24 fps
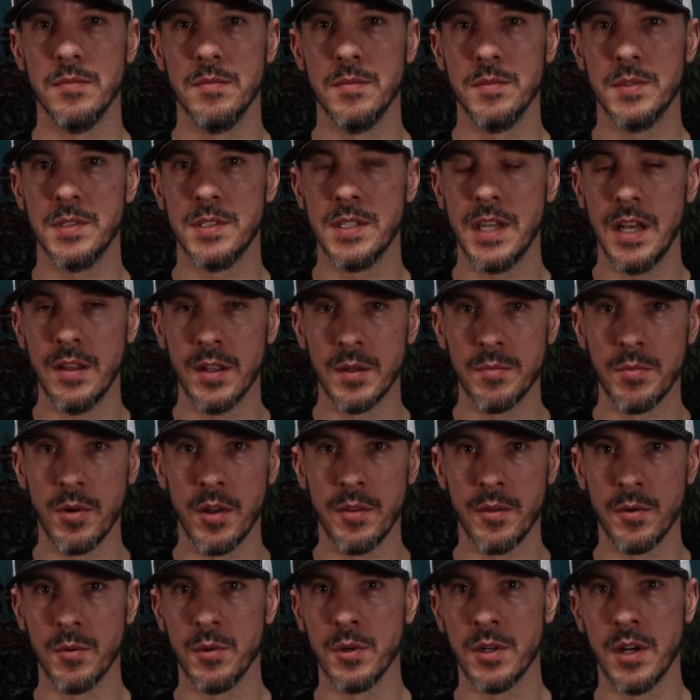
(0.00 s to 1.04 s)
solid
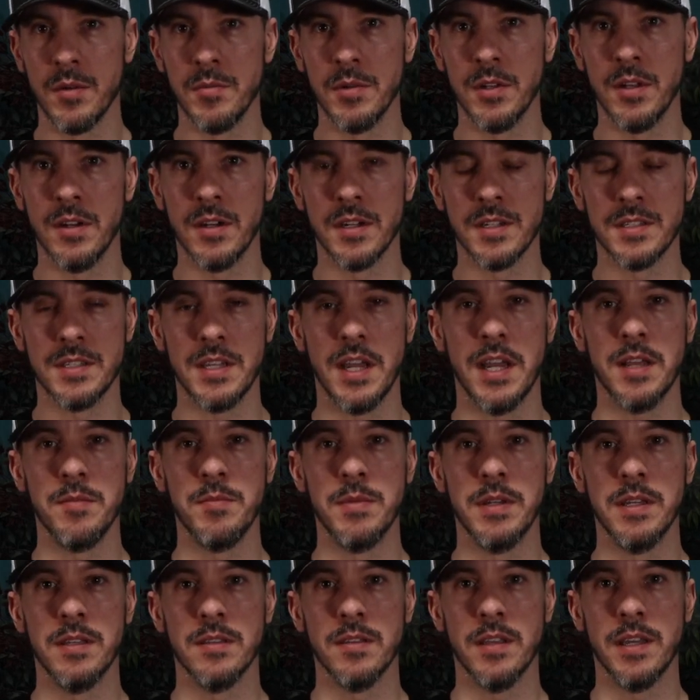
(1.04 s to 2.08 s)
brother will come alongside
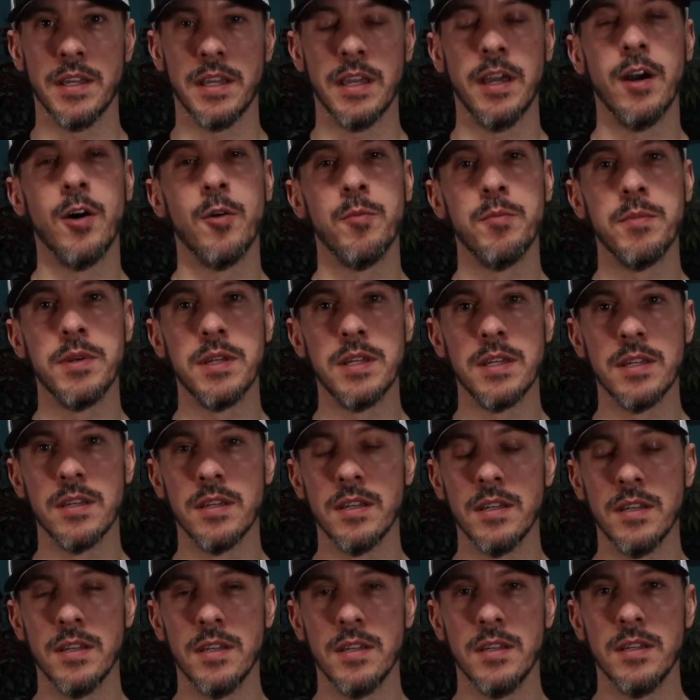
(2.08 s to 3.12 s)
me and like help me
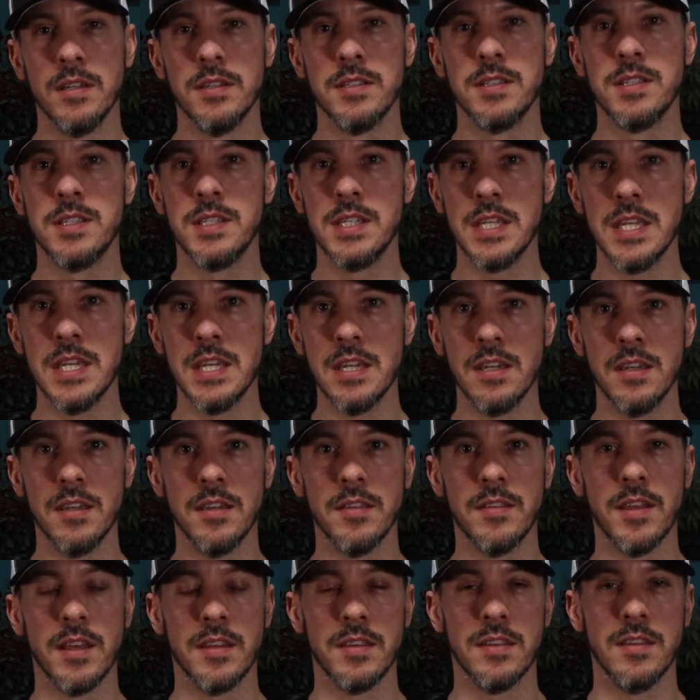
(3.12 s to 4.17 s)
see
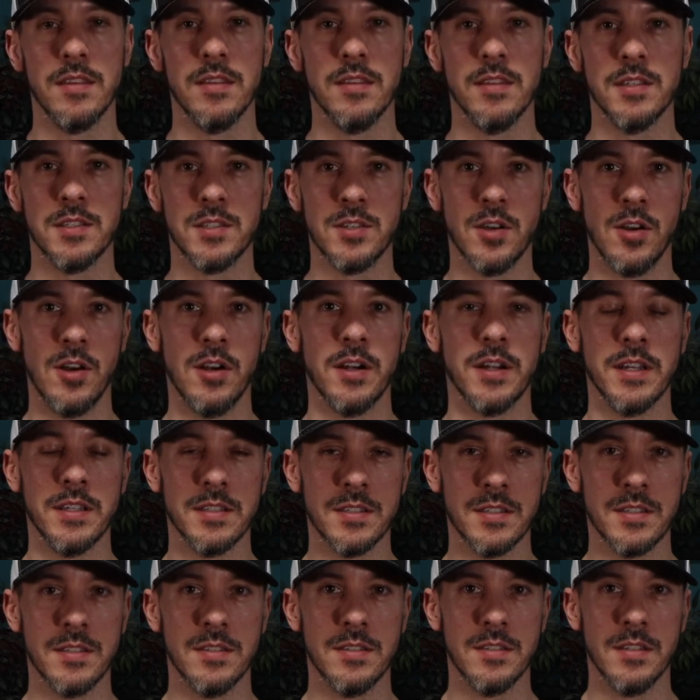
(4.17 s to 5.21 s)
that the song
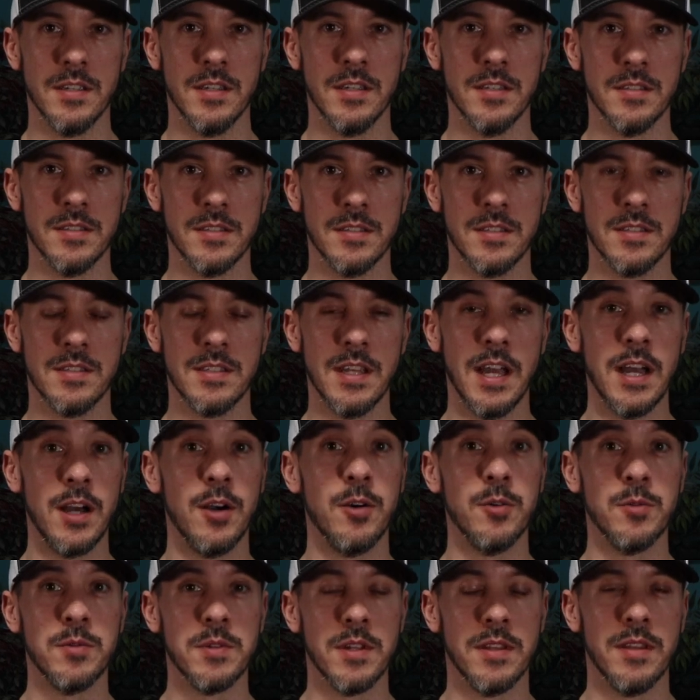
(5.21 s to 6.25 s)
is
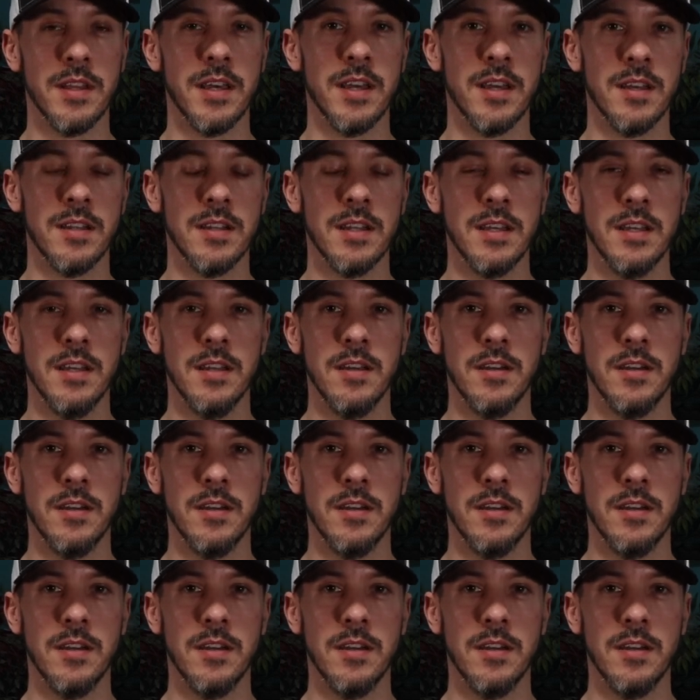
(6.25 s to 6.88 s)
sound, and that